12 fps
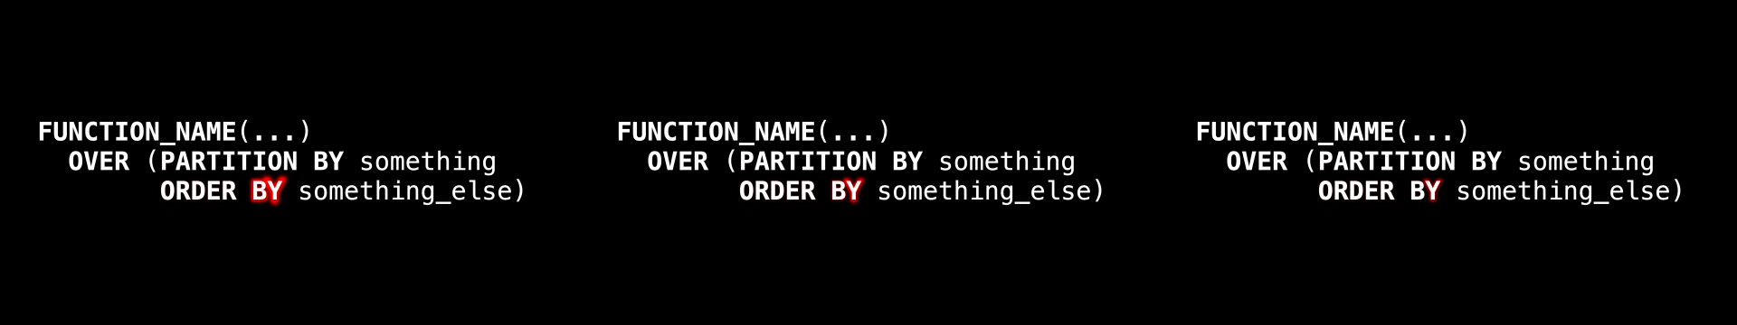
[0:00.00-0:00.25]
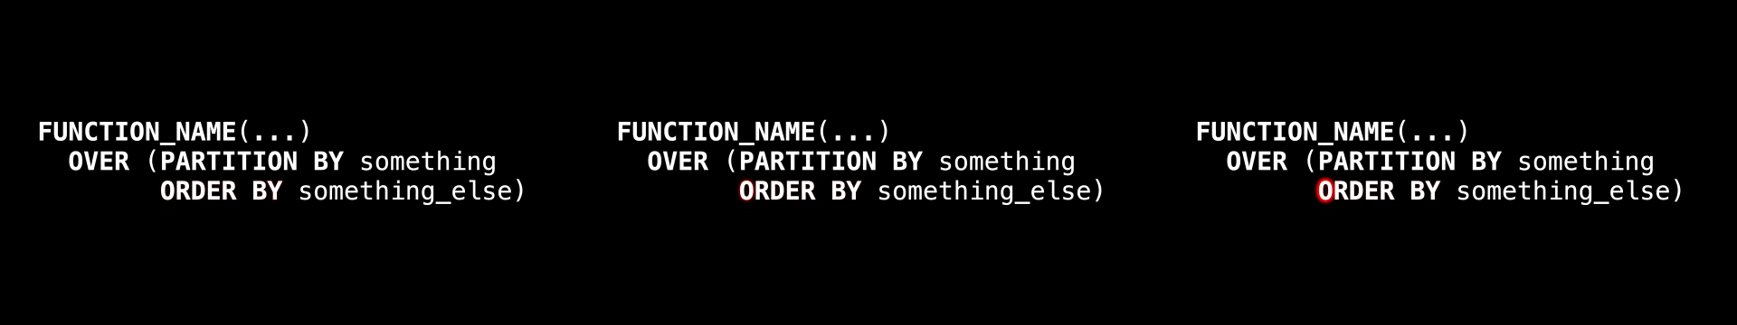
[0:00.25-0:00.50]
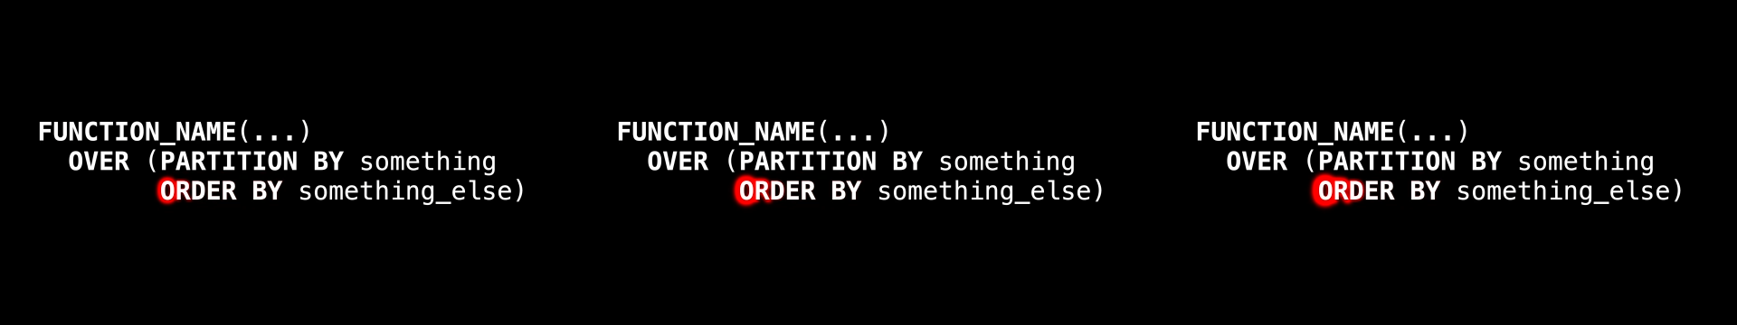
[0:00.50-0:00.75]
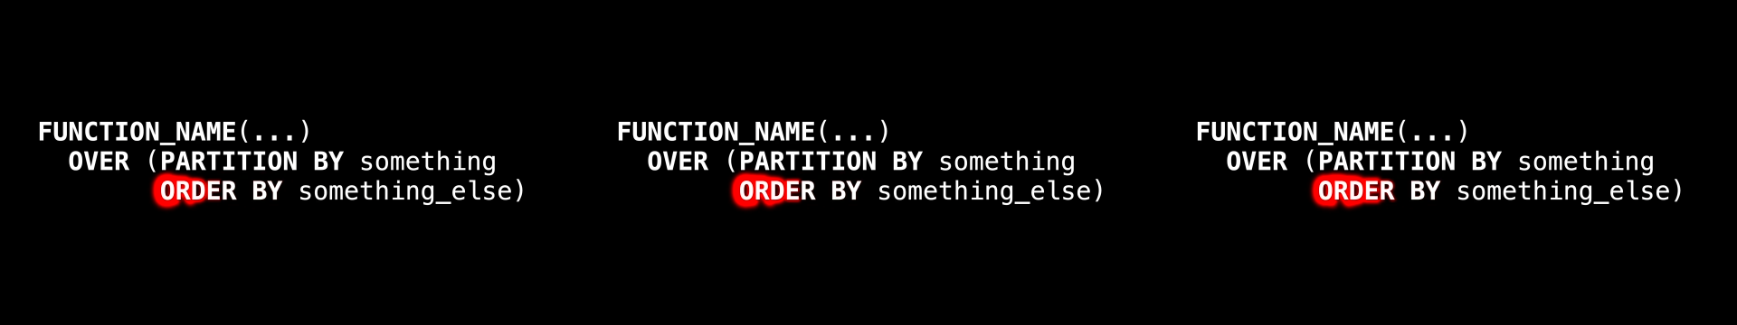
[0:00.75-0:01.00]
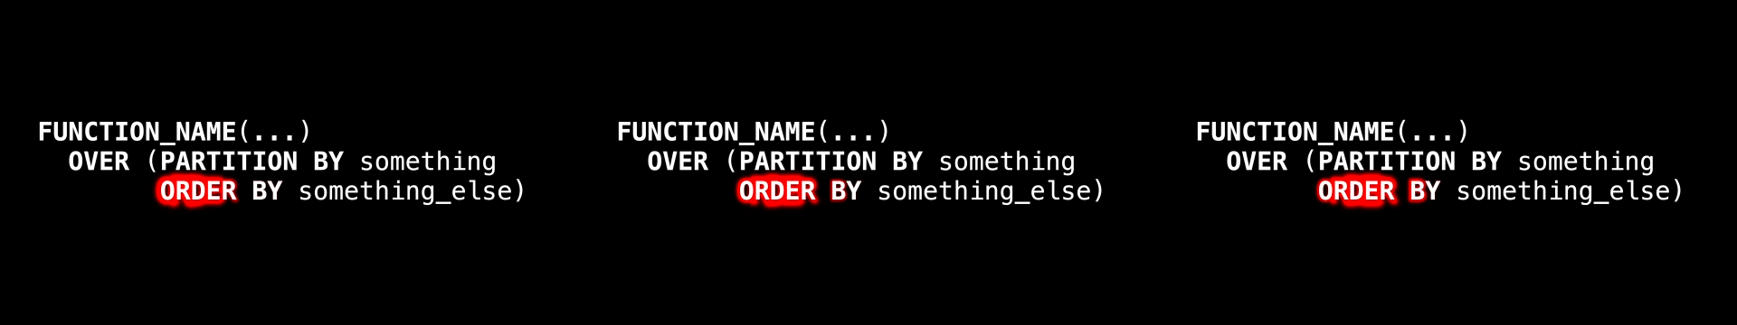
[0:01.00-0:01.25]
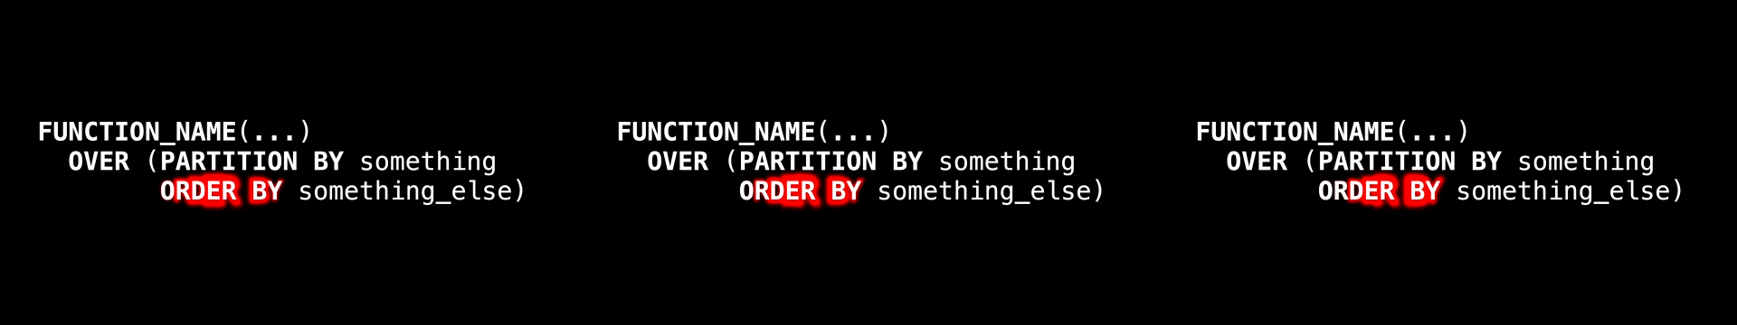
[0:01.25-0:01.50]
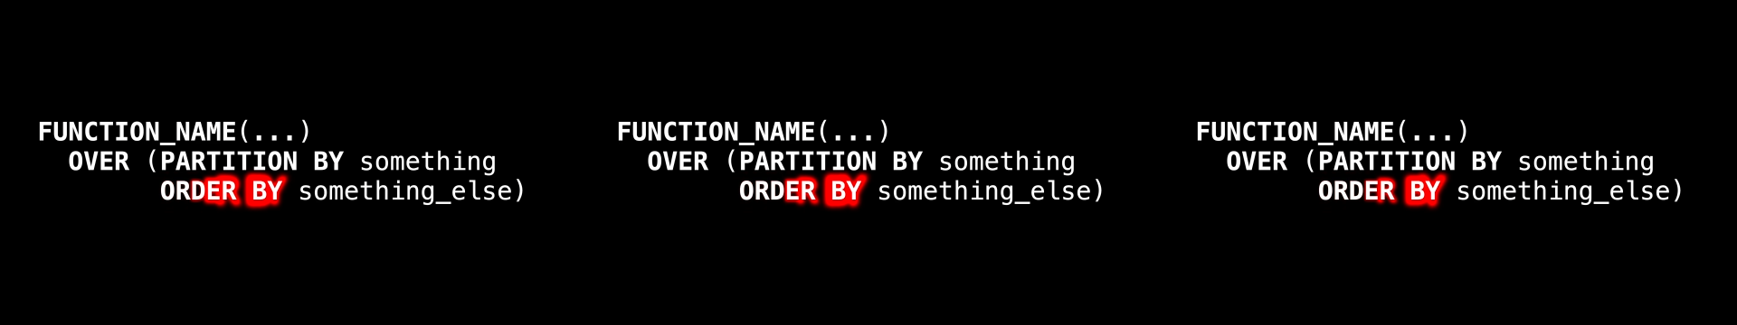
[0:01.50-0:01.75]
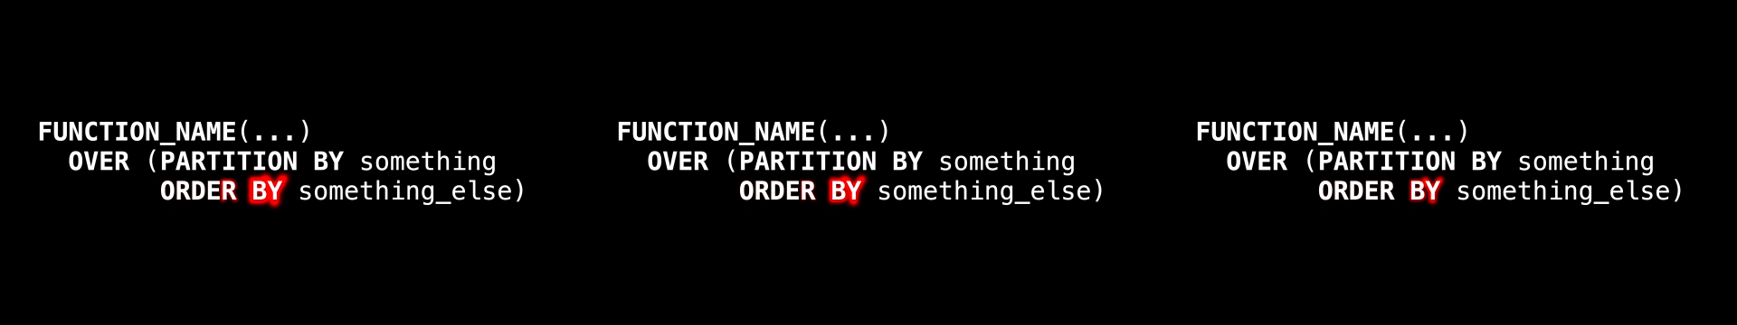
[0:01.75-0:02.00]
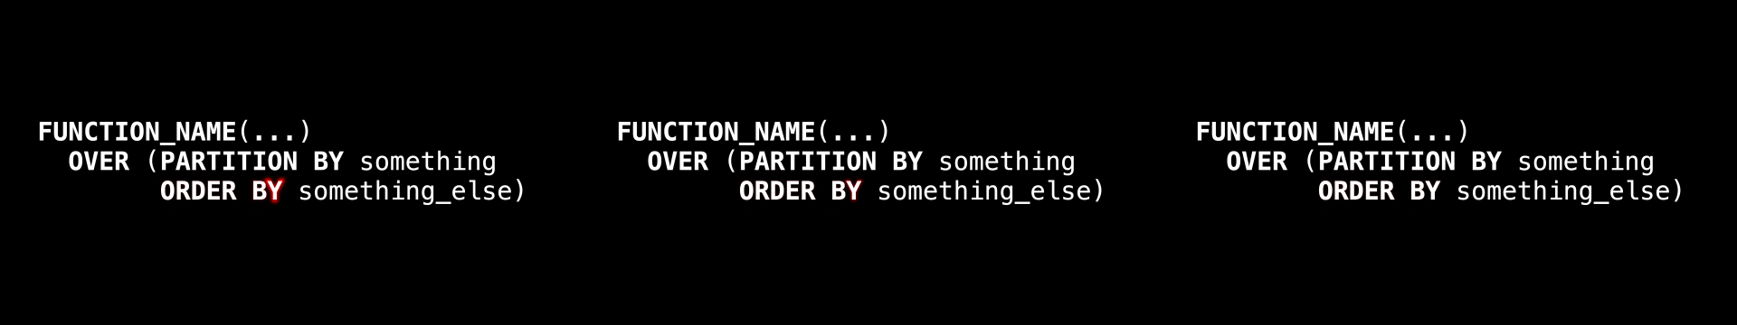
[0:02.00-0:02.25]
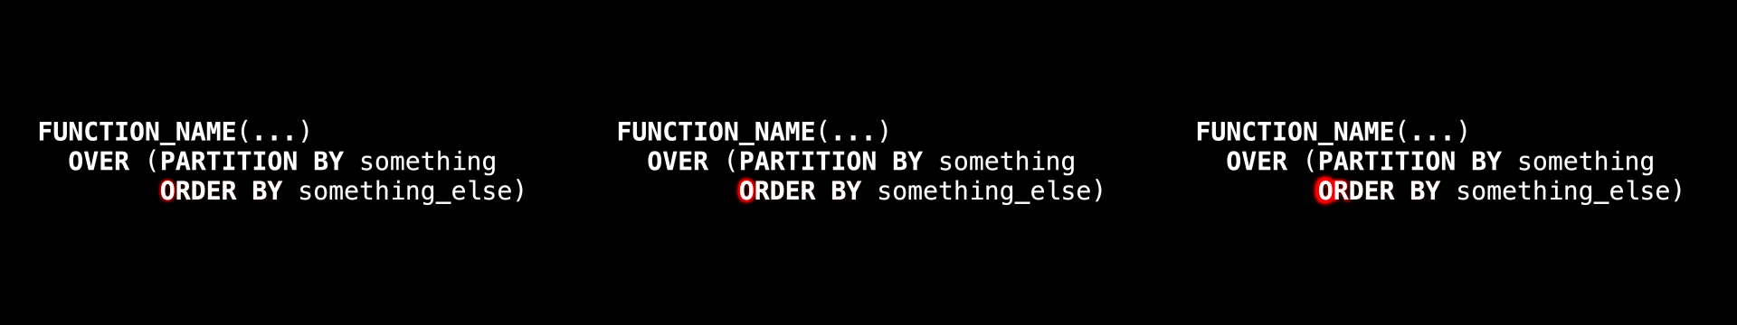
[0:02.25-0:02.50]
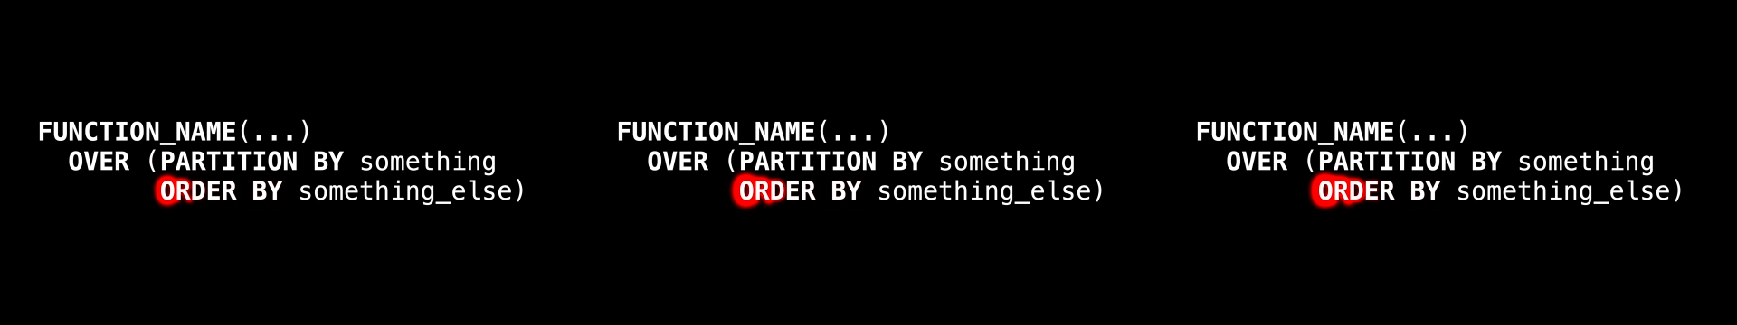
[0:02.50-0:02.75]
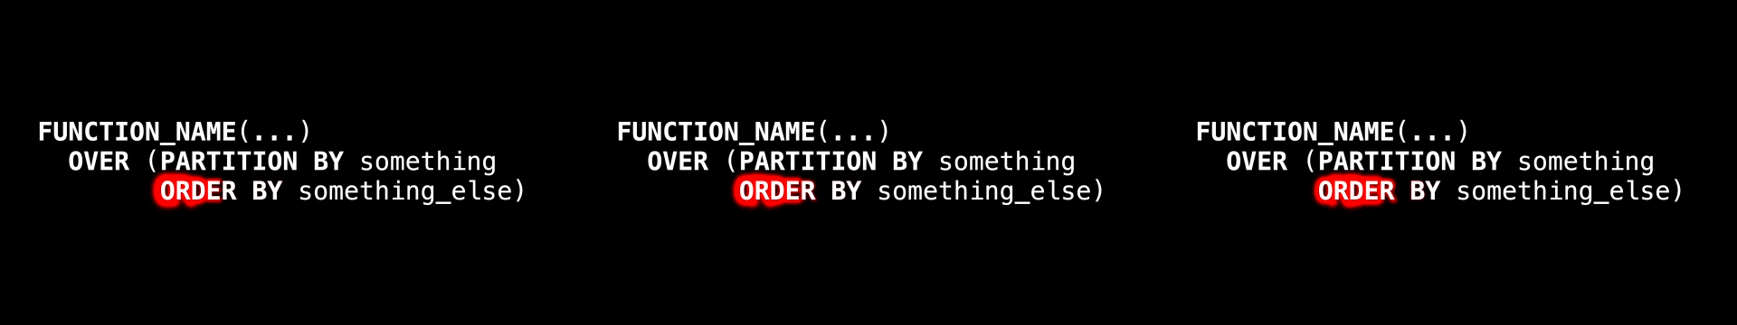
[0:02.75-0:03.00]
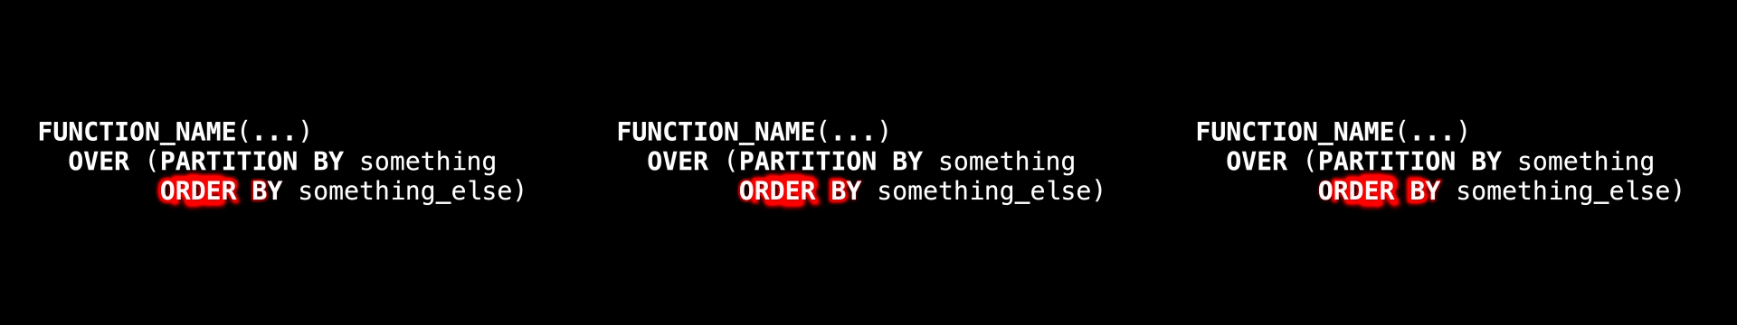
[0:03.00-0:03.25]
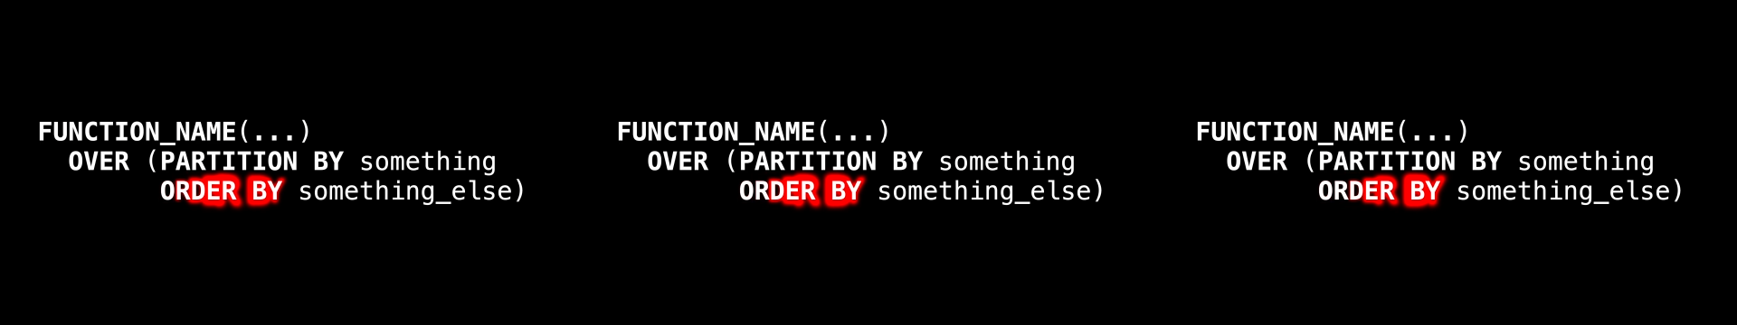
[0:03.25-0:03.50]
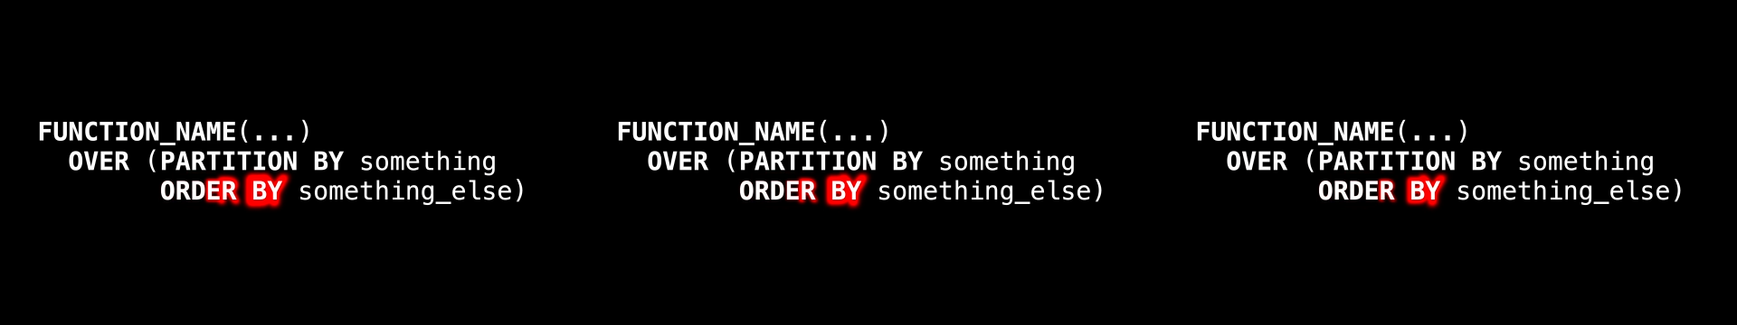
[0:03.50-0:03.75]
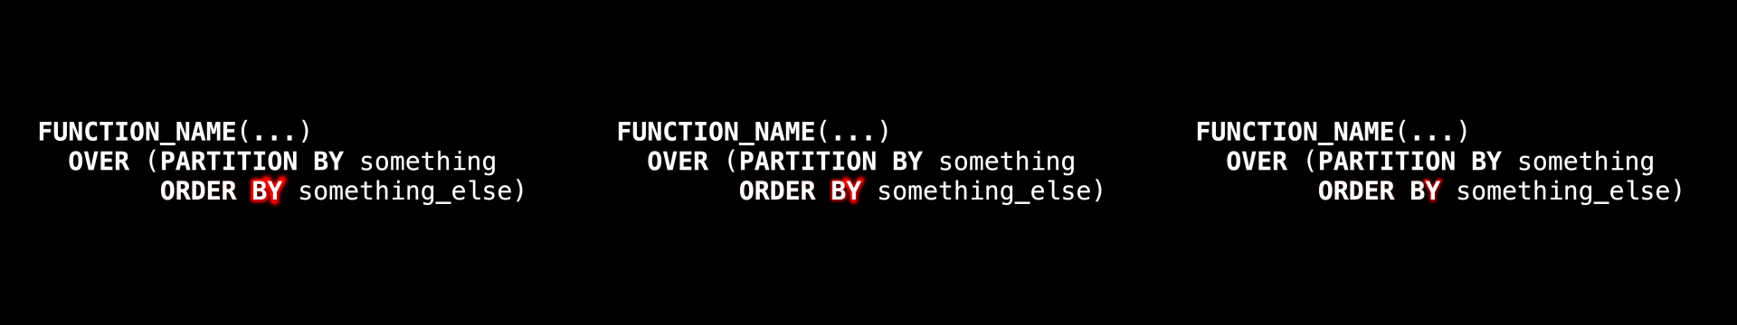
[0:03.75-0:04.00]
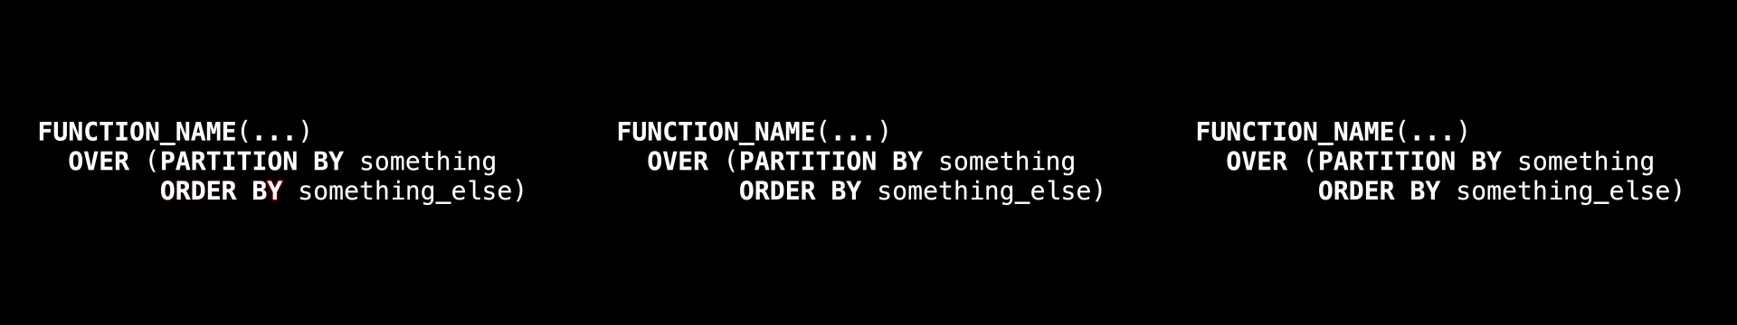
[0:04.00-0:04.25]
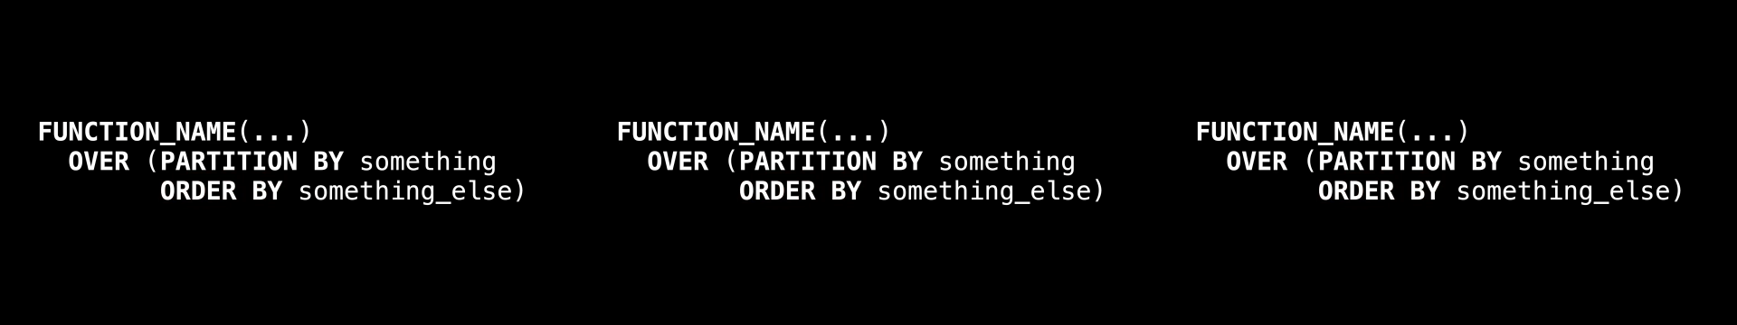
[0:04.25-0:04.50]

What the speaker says: [unreadable: no face in view]